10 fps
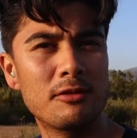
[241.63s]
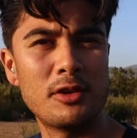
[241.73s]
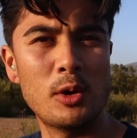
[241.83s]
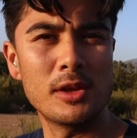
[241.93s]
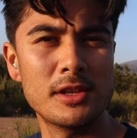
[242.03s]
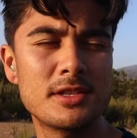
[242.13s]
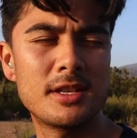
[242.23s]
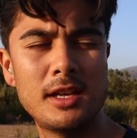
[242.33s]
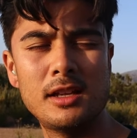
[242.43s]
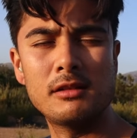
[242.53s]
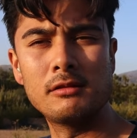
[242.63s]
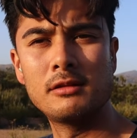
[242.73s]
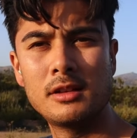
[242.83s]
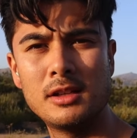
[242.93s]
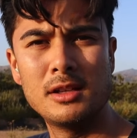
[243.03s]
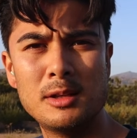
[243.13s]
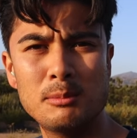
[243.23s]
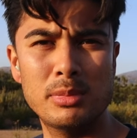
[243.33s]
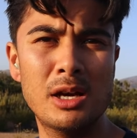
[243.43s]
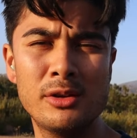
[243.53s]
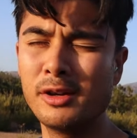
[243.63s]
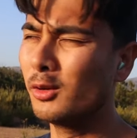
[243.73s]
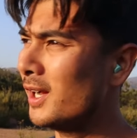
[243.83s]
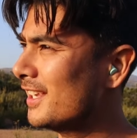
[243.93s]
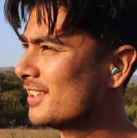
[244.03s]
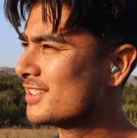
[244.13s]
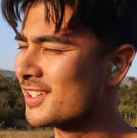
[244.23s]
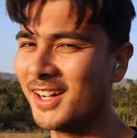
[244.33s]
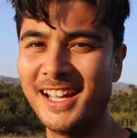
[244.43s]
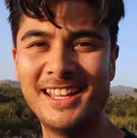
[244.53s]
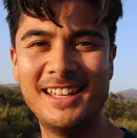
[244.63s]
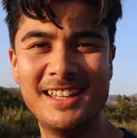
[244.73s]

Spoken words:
throwing the skeet and blowing it away in the sky.